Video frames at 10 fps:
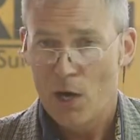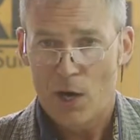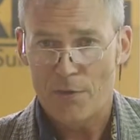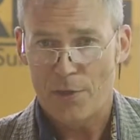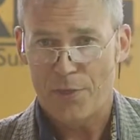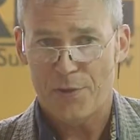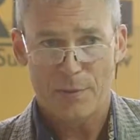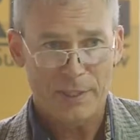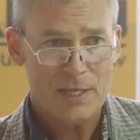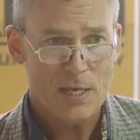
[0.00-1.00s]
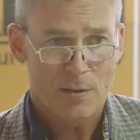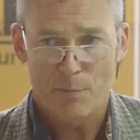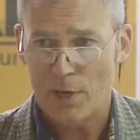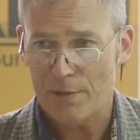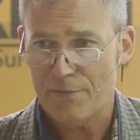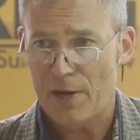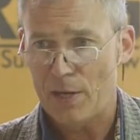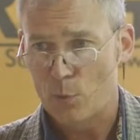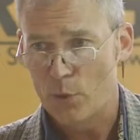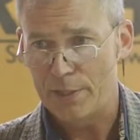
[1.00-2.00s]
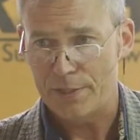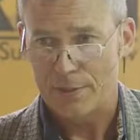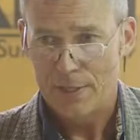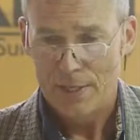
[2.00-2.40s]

are the thermally modified woods.